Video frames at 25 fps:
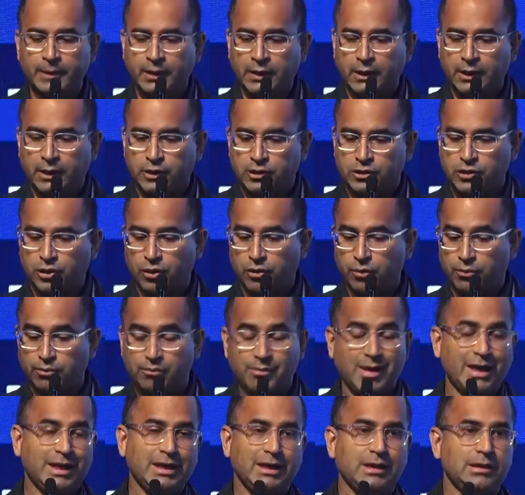So
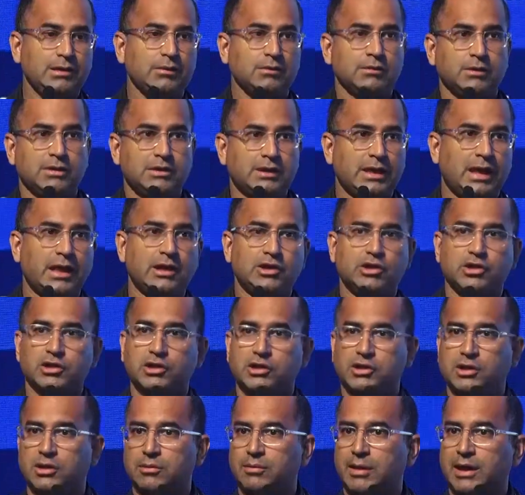many stages
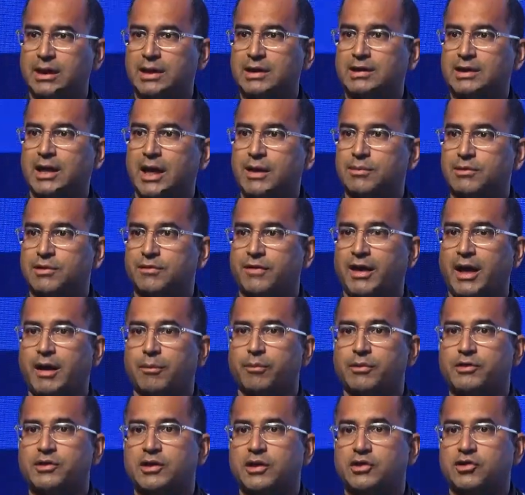and many types of
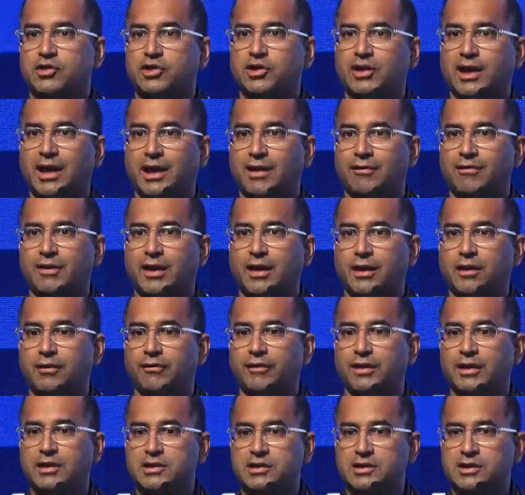hypertension have
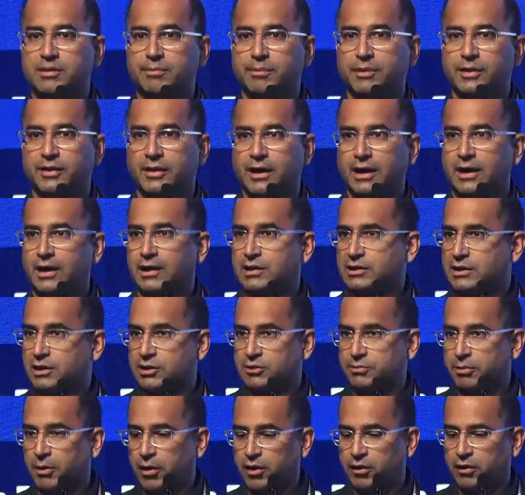elevated sympathetics as
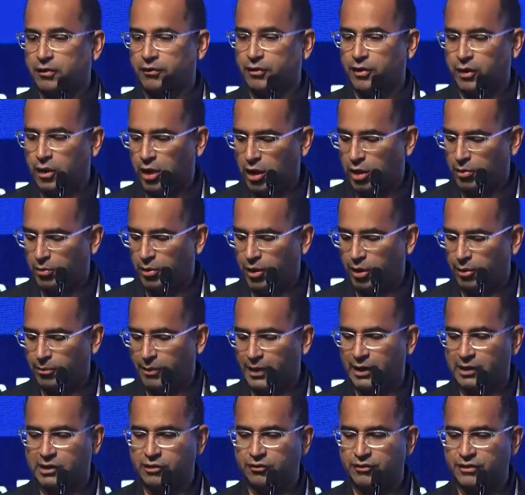part of the hallmark
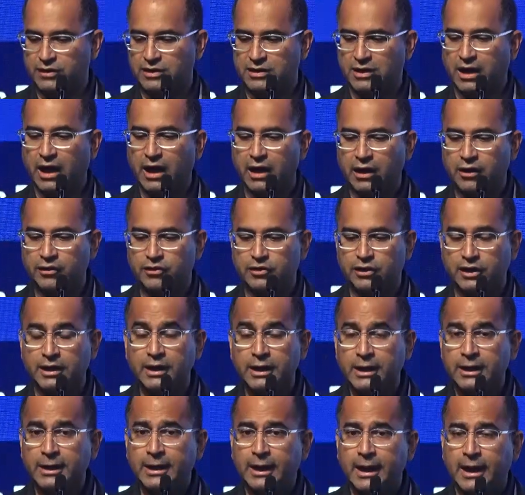pathophysiology,
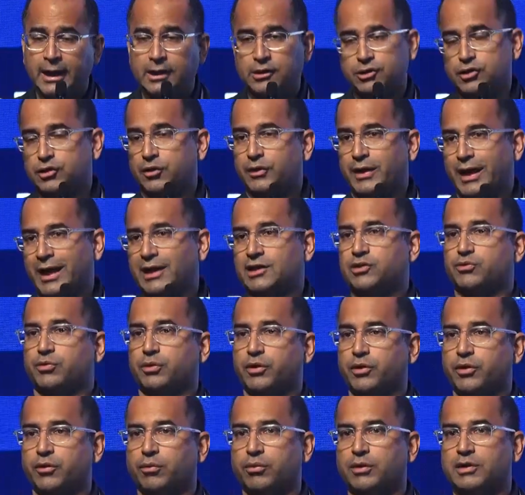and so that's one of
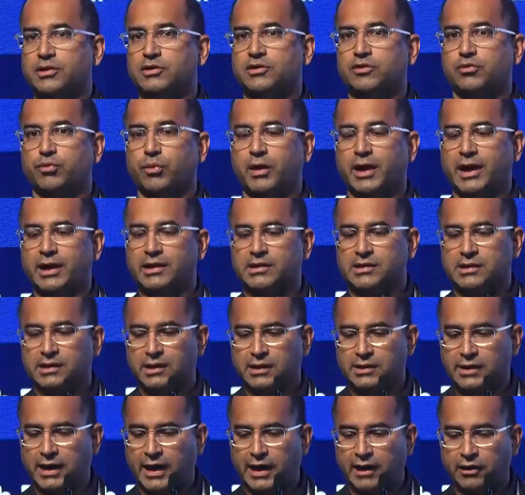the reasons why it's an
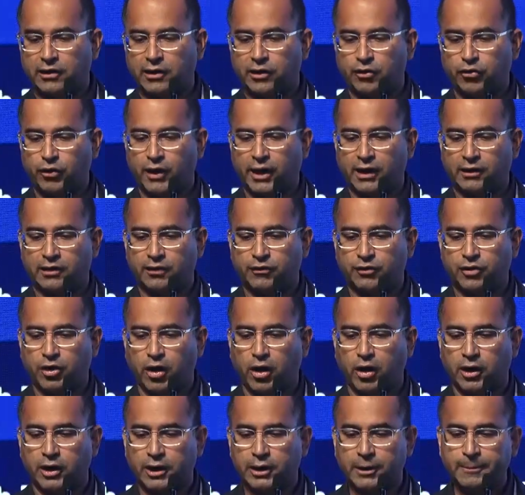attractive
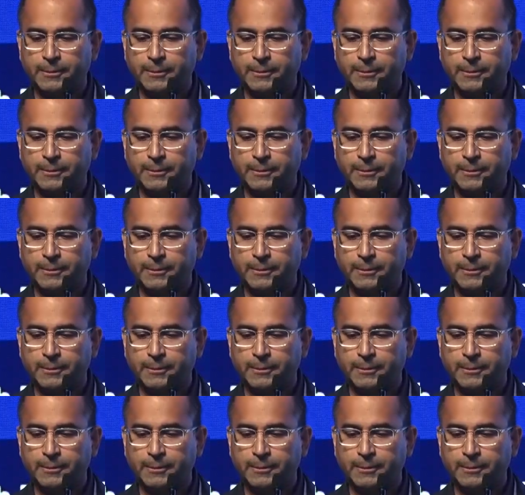target.